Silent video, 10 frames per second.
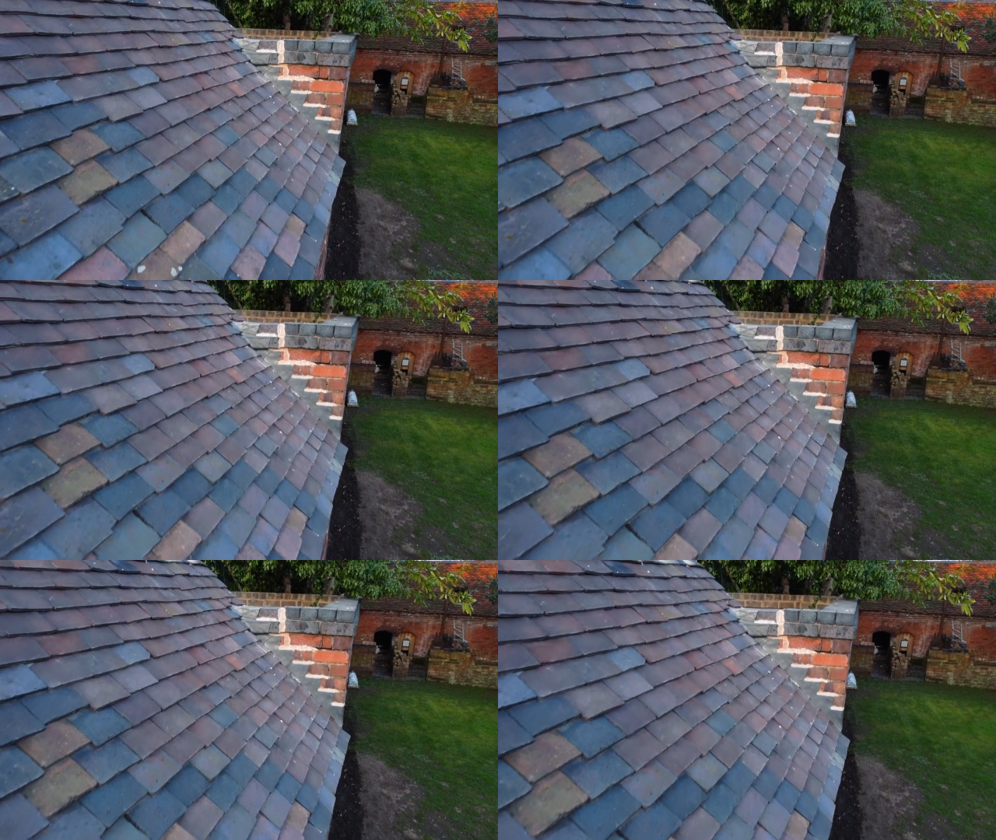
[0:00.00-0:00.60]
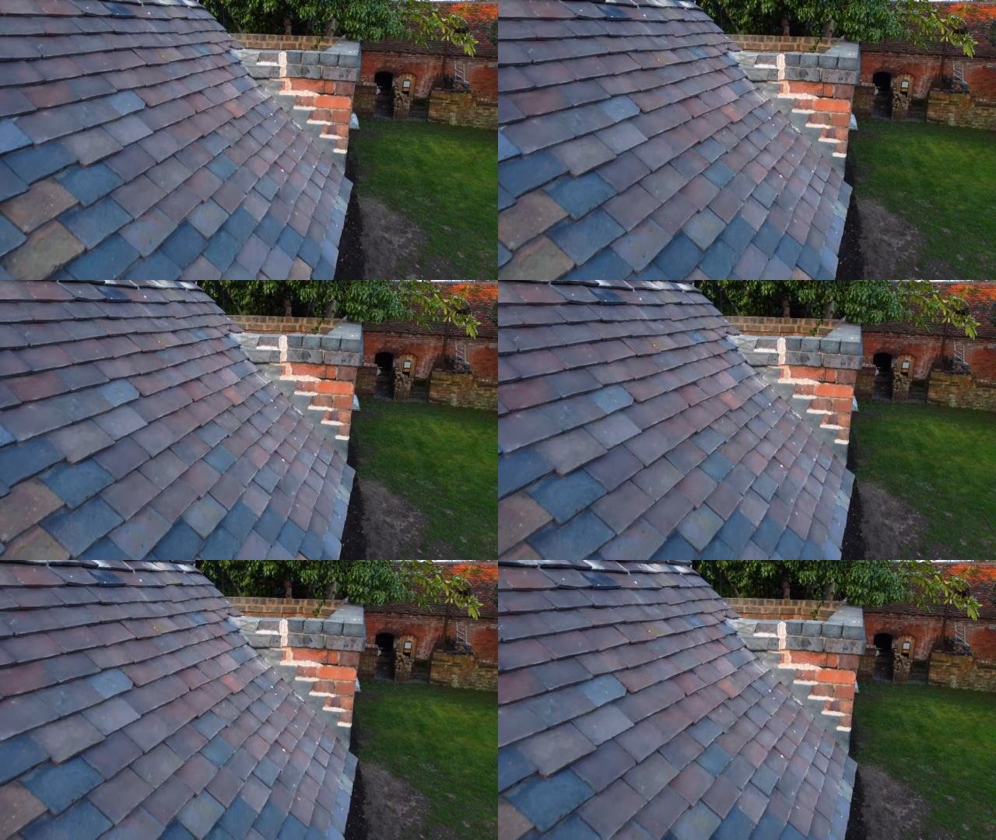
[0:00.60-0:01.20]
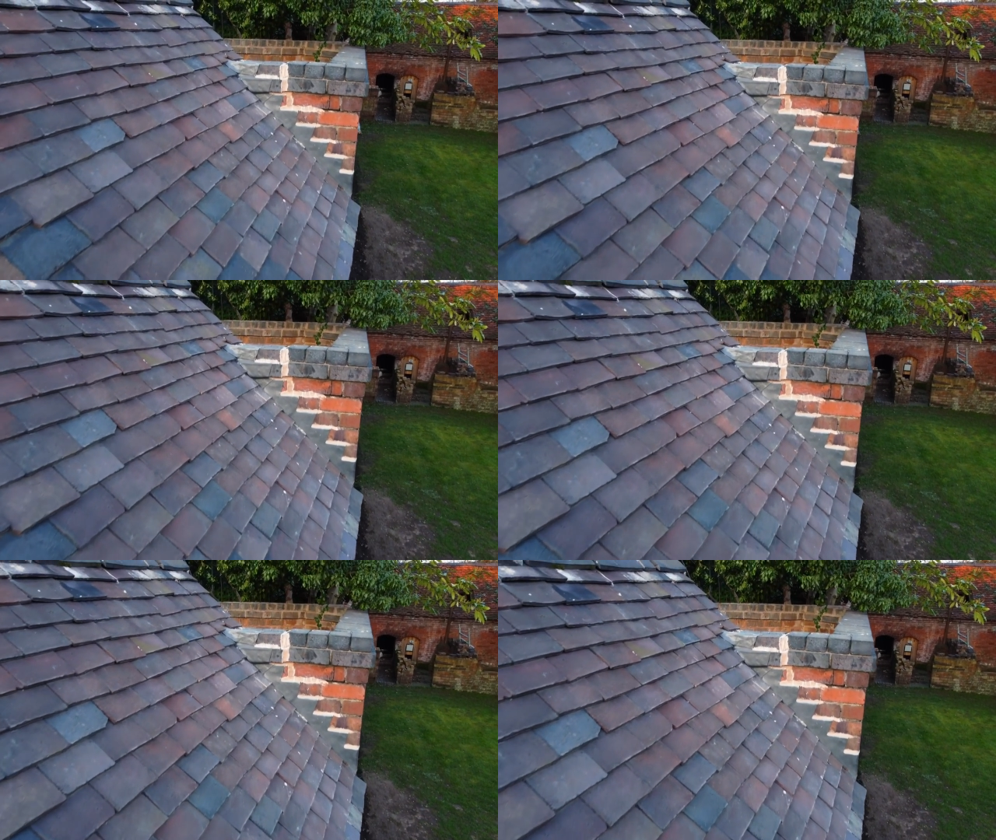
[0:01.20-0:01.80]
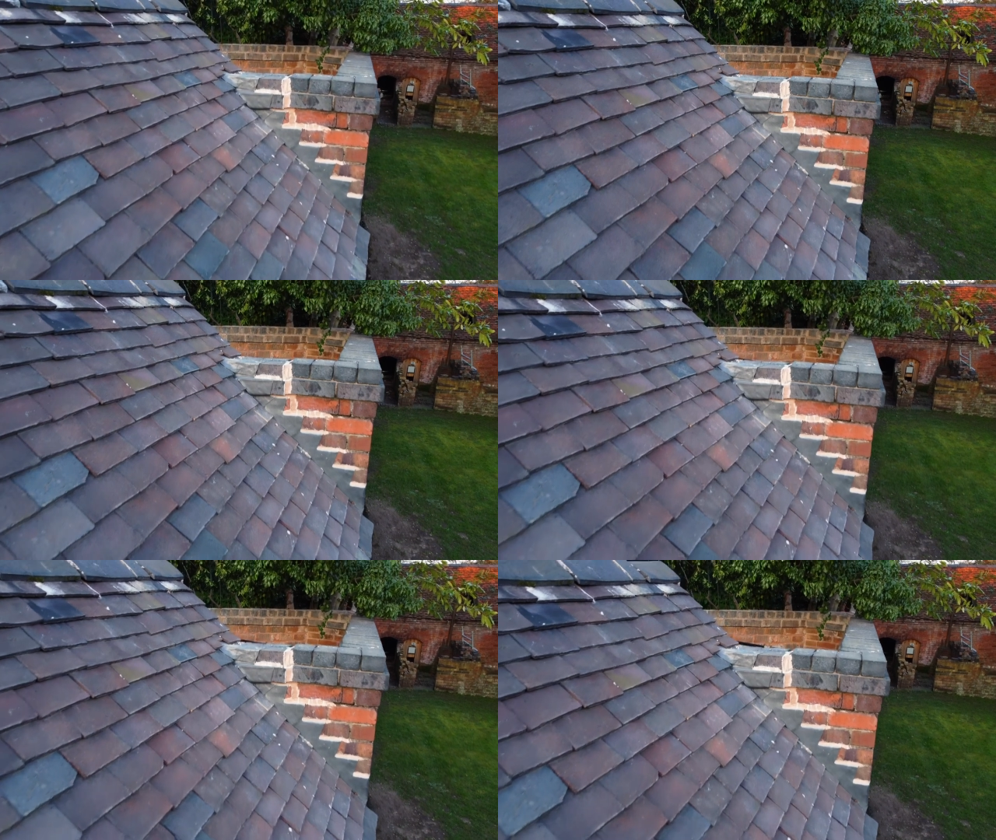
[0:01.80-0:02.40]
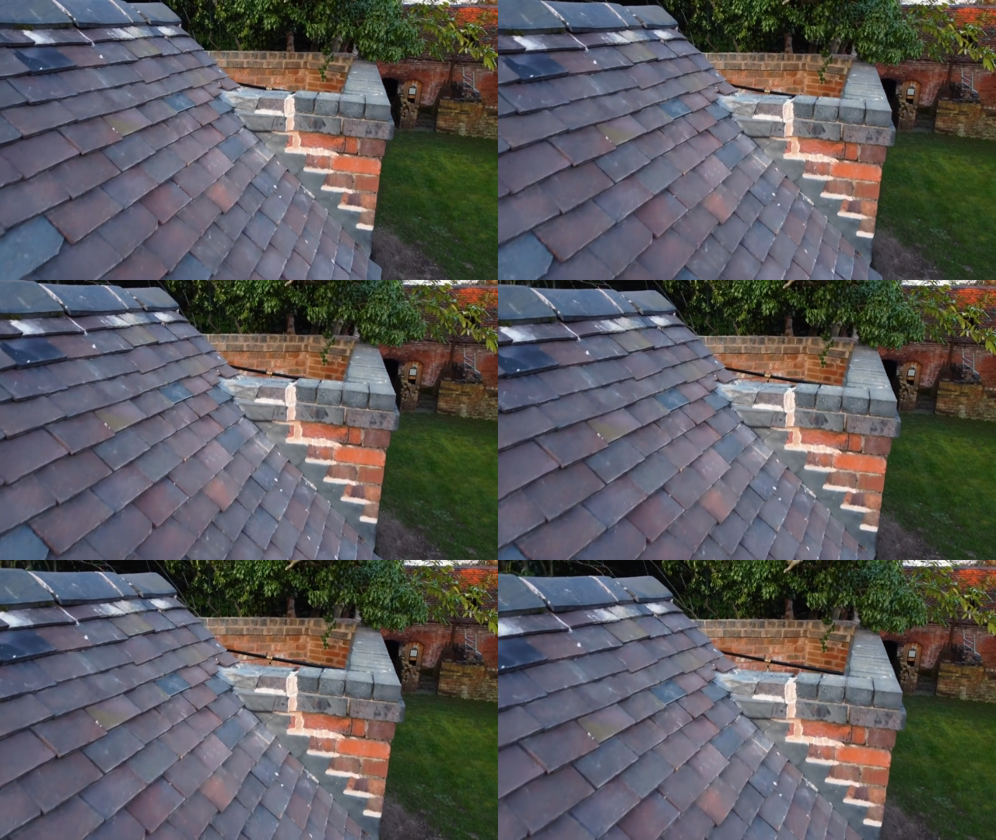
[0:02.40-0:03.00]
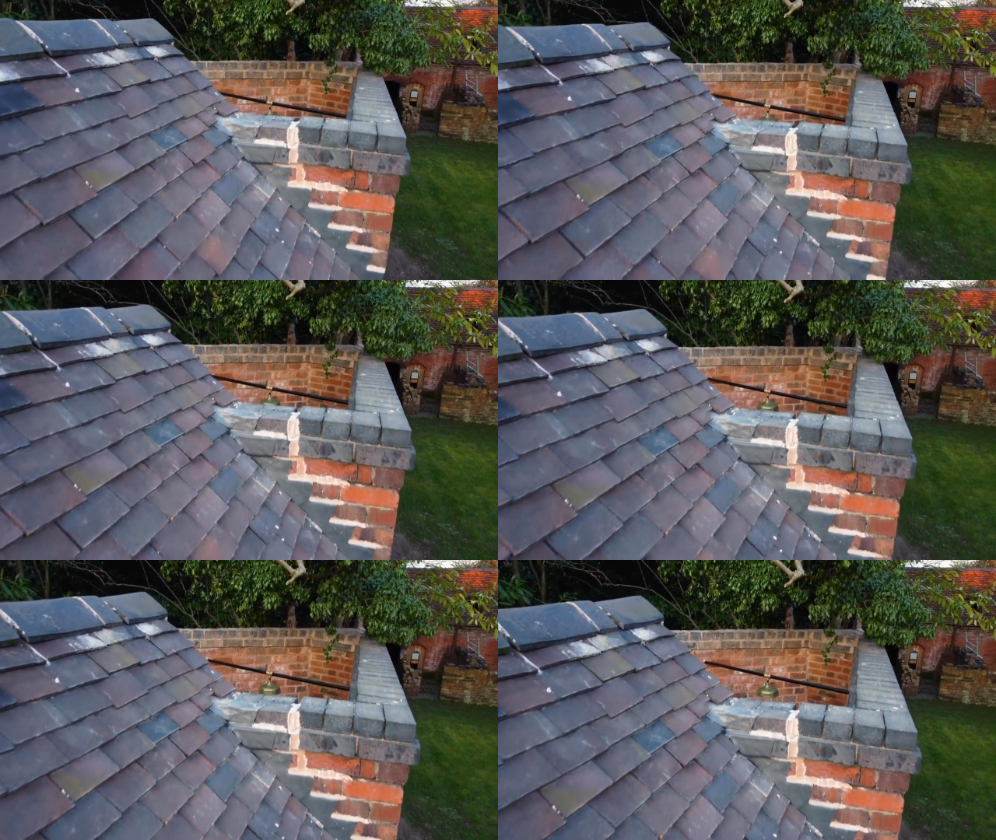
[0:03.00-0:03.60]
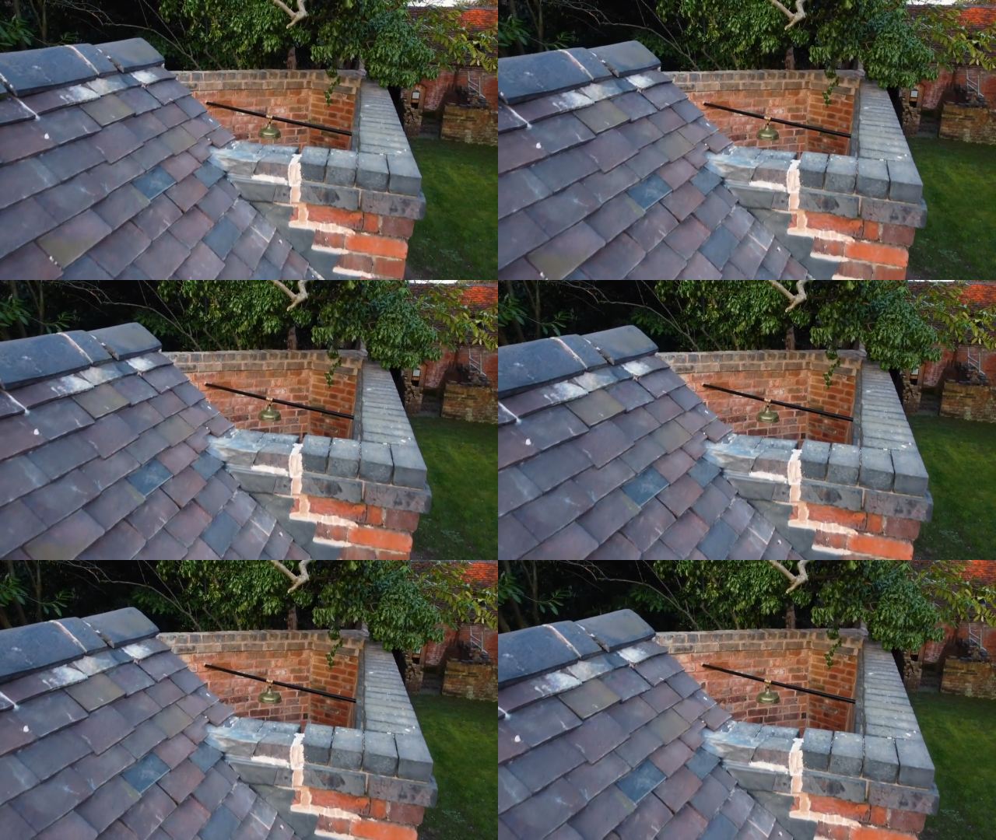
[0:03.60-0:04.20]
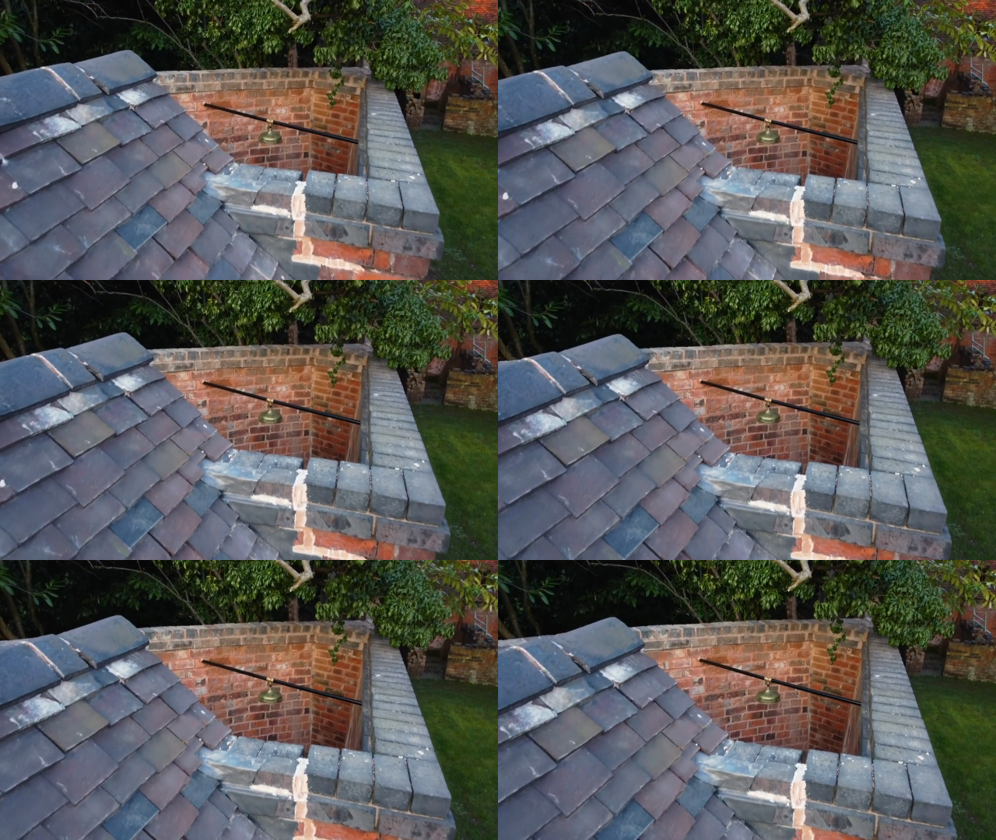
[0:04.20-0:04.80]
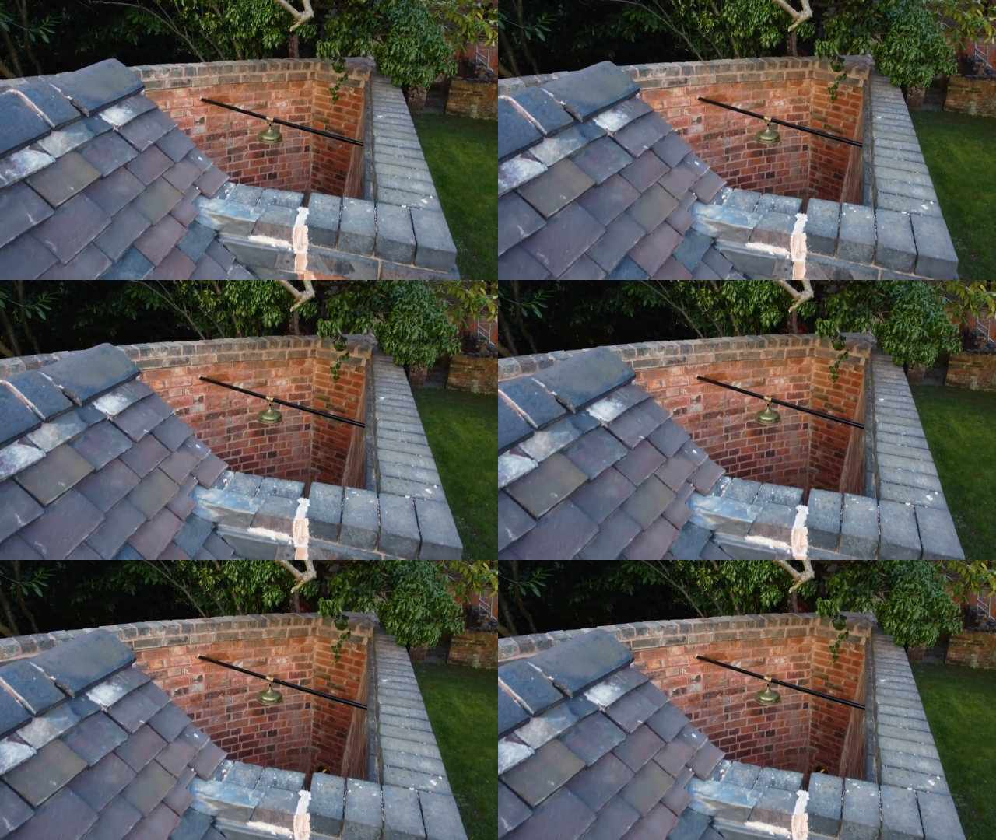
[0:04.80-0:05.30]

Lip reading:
No face is visible, so there are no lips to read.